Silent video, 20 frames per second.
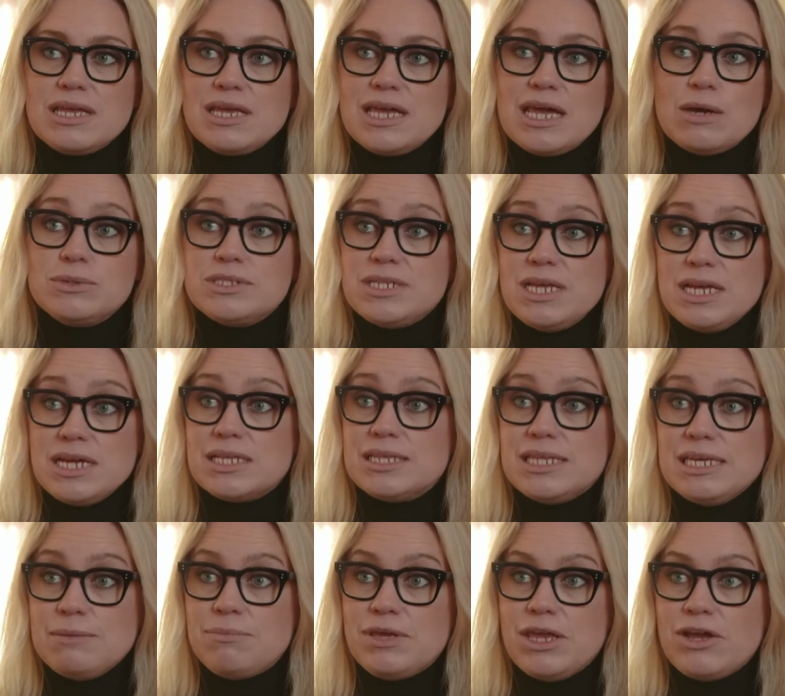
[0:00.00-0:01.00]
thinking I would
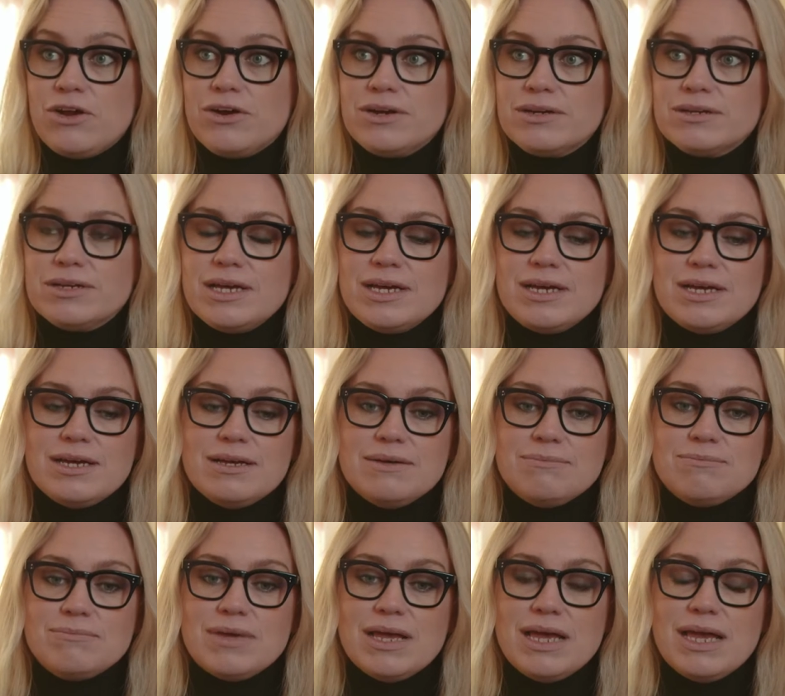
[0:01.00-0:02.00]
take a leap year,
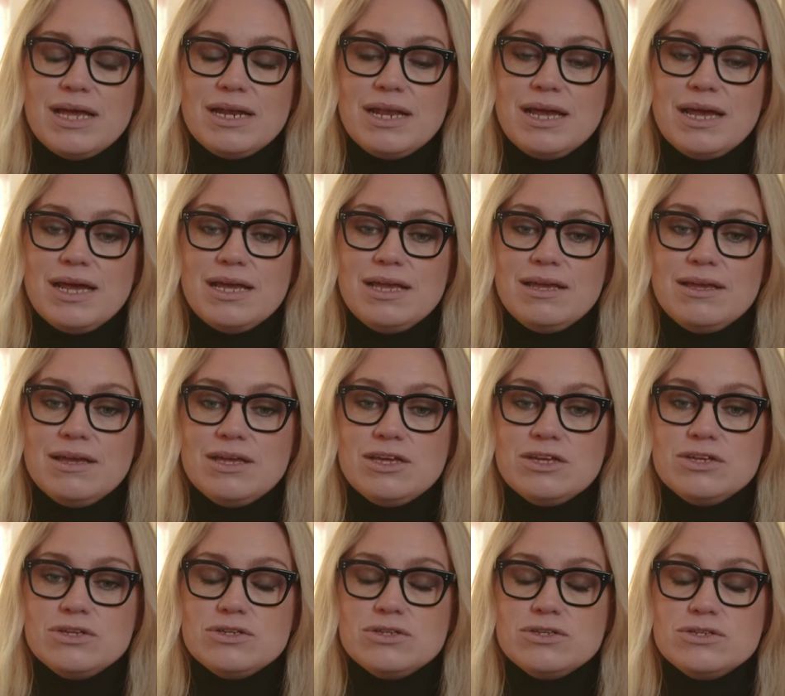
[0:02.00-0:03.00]
um, and I
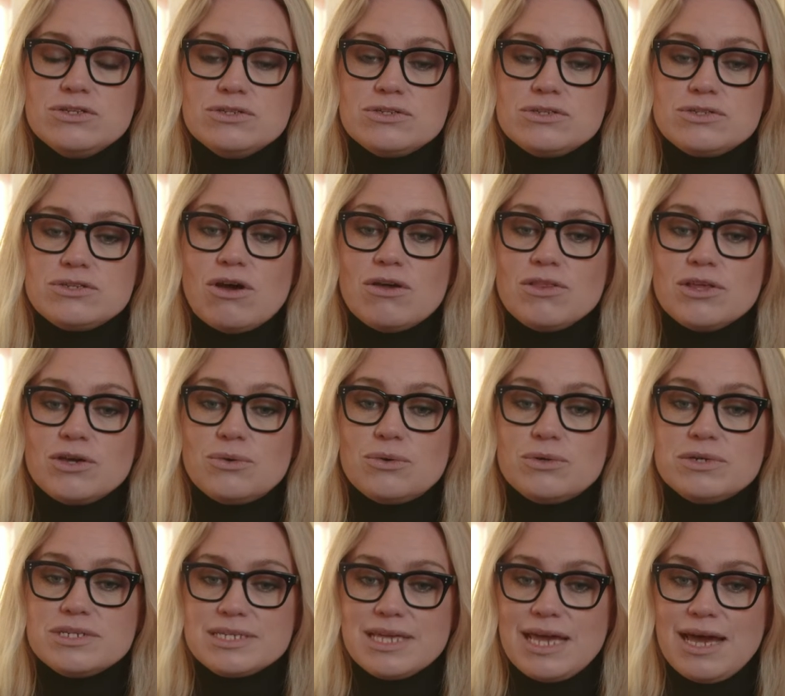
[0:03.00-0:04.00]
saw
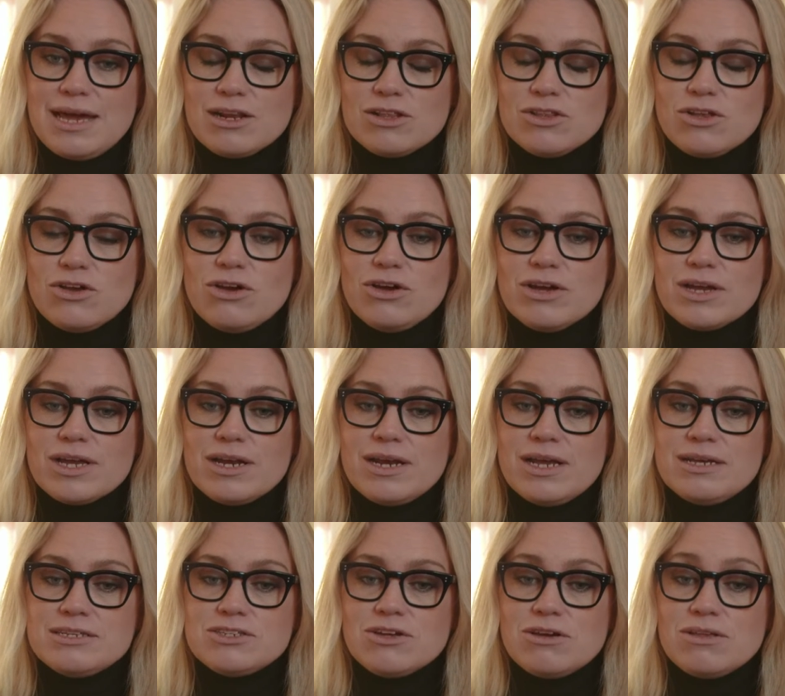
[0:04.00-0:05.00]
the course catalog
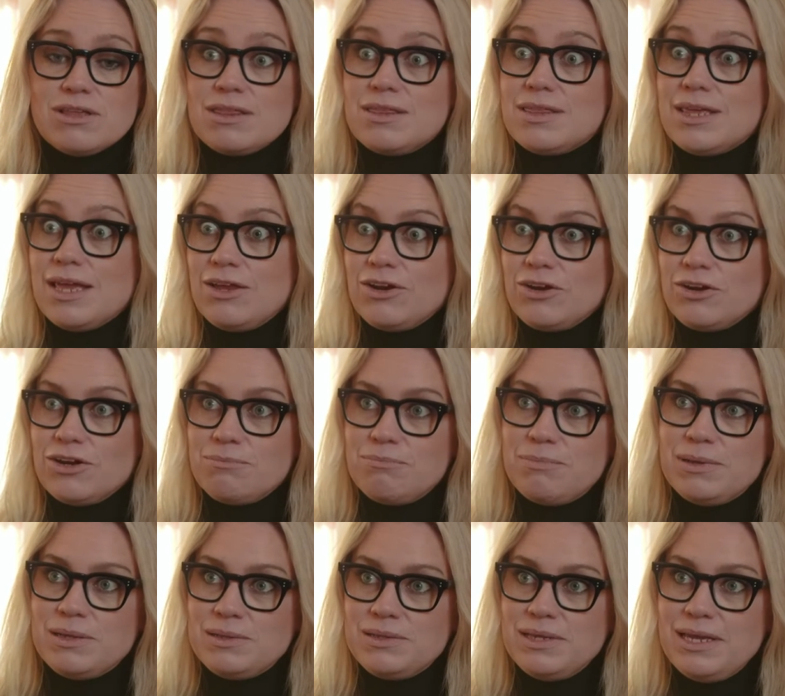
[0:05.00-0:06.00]
and I saw the
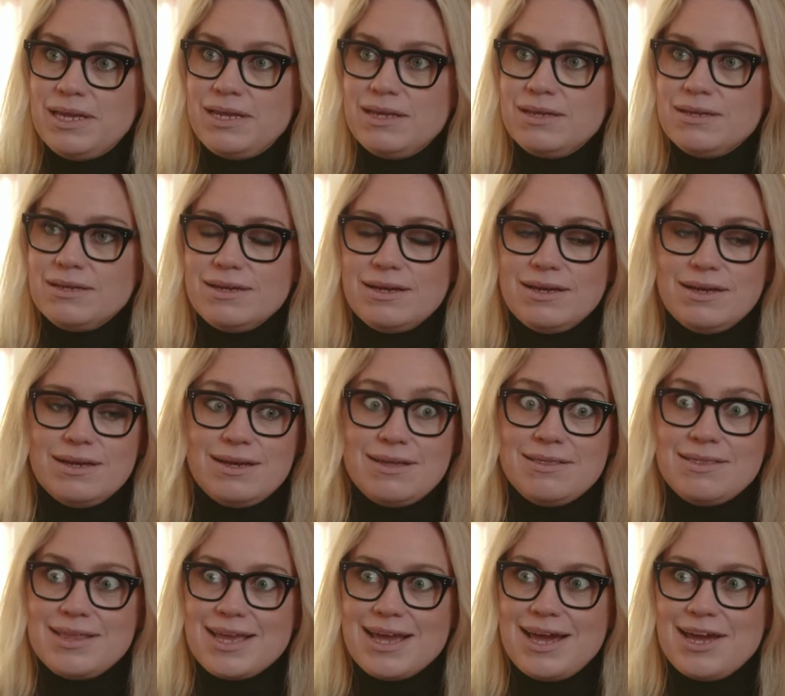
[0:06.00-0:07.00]
theater building
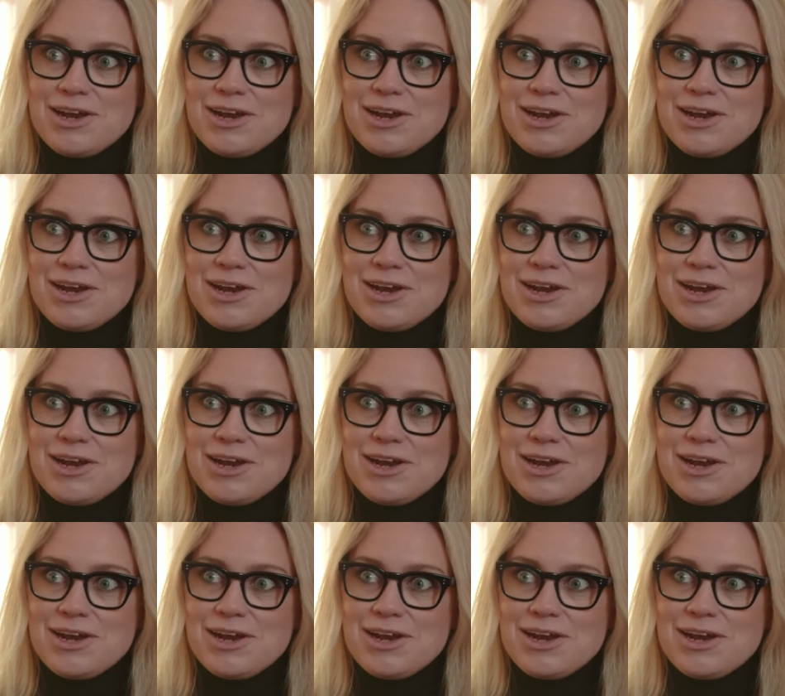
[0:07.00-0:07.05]
uh, in the